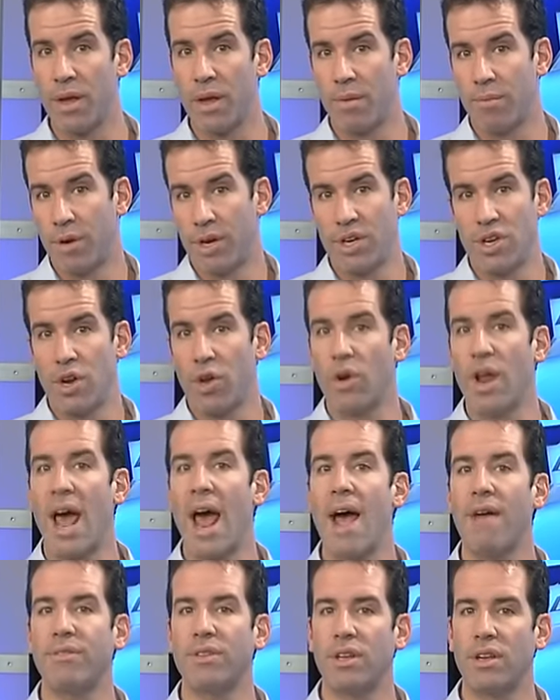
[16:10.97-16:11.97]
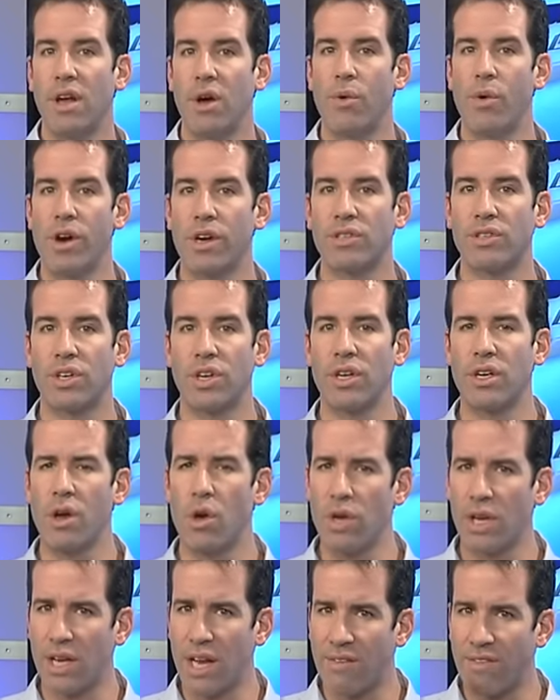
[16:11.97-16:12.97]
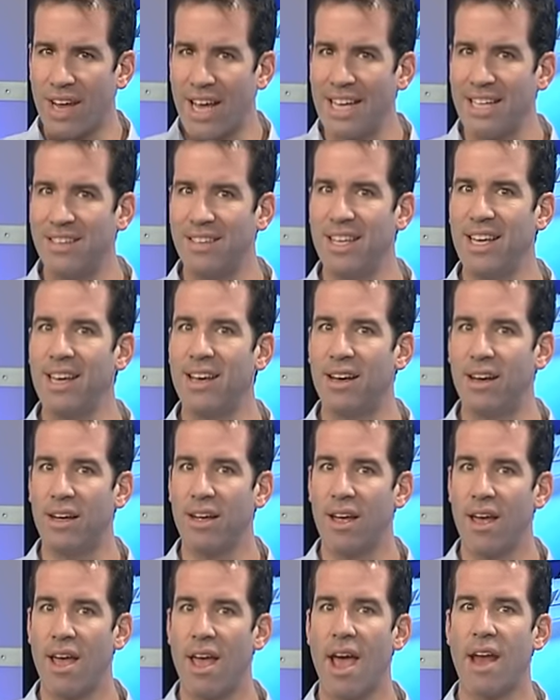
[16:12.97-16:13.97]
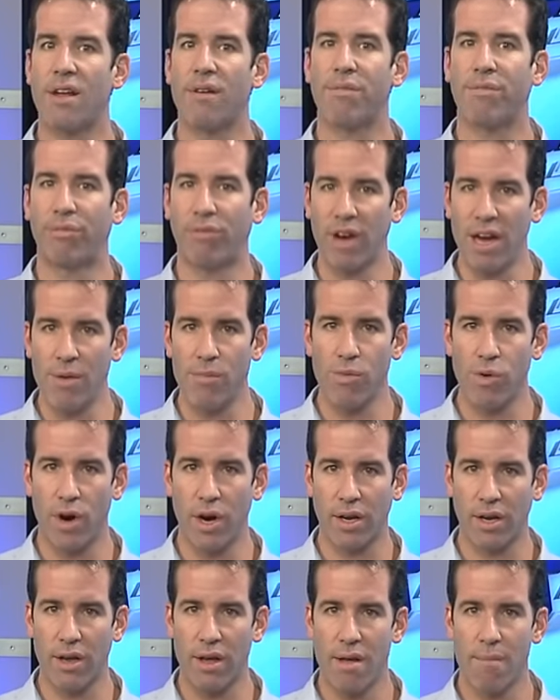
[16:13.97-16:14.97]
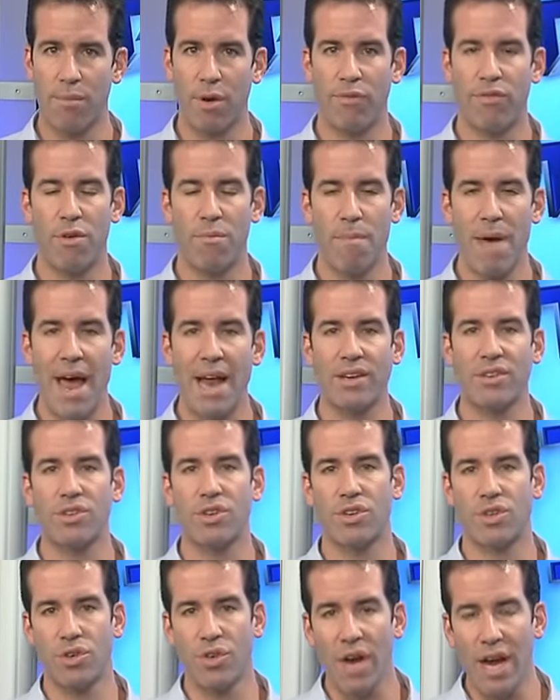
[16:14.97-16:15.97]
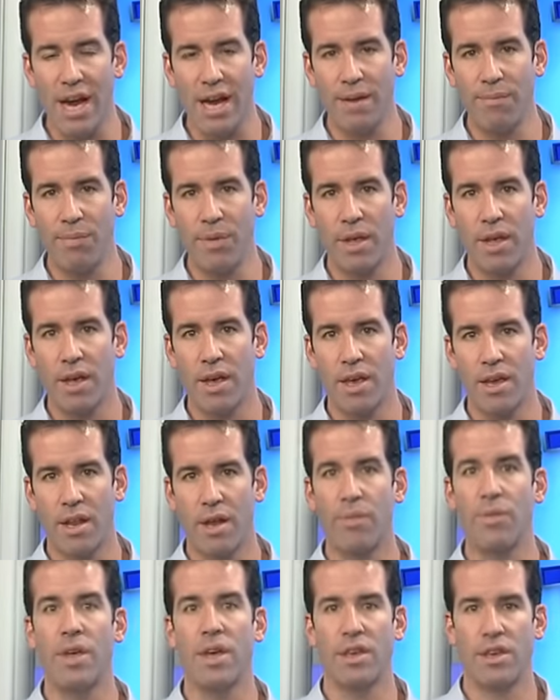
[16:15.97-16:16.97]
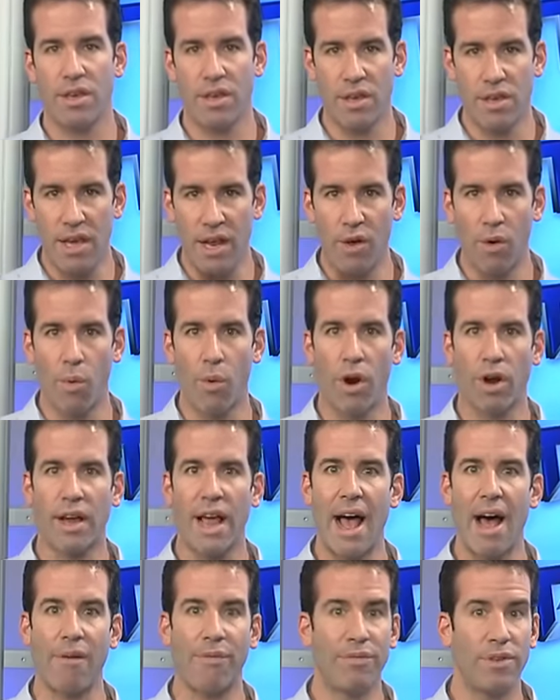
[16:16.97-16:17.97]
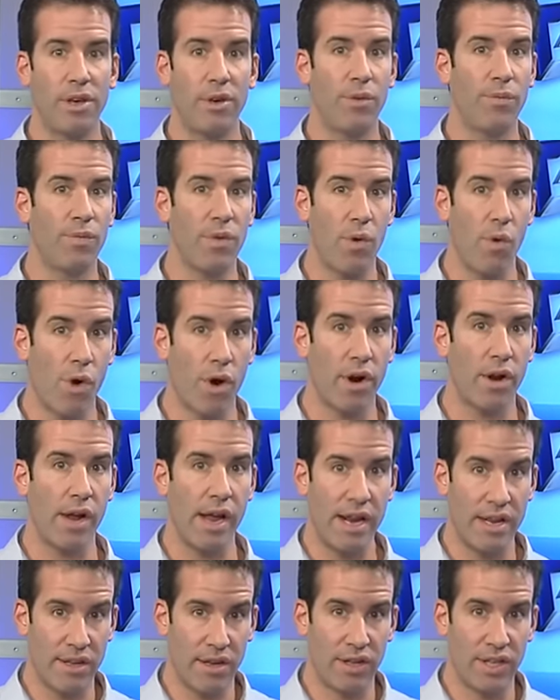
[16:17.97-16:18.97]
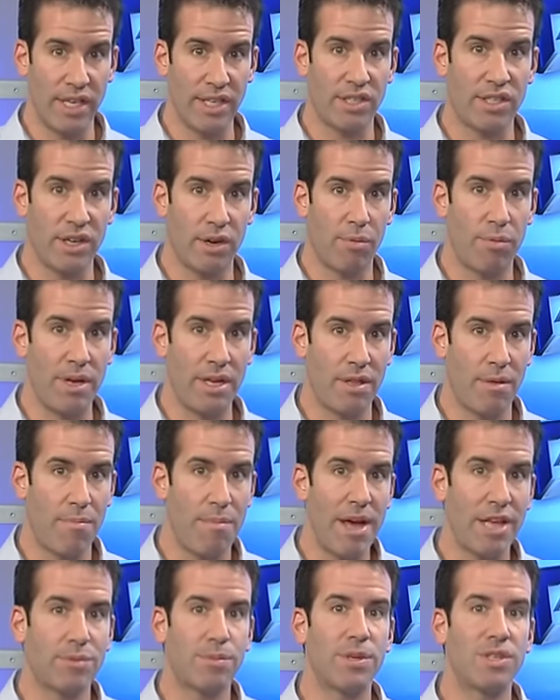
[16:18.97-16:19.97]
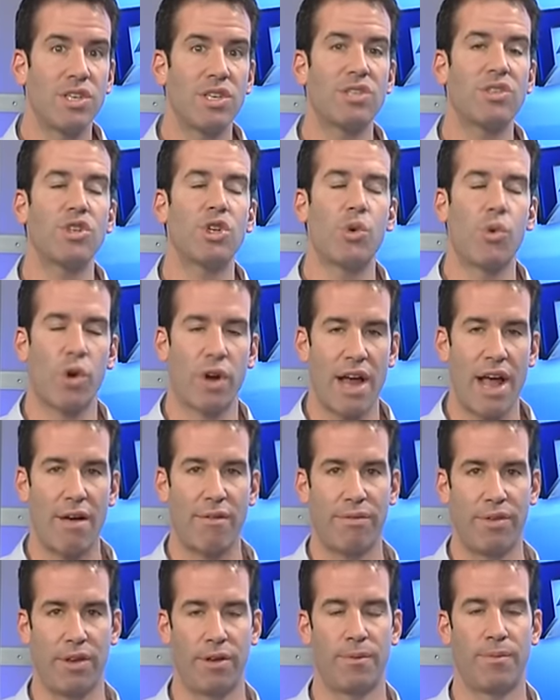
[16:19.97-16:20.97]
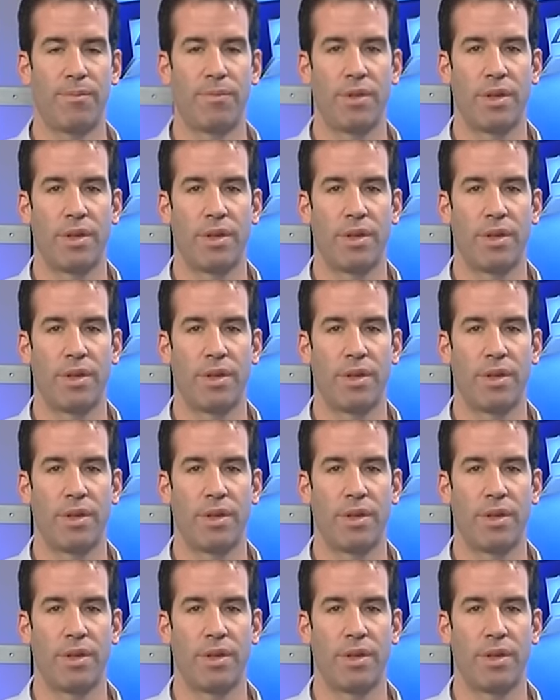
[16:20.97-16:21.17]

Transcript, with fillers: But you don't have to know where it's going to go. You can have an idea and a framework, but if you manage the trade, you know, it'll work out for you, or it, at least it'll be in the best position to work out for you.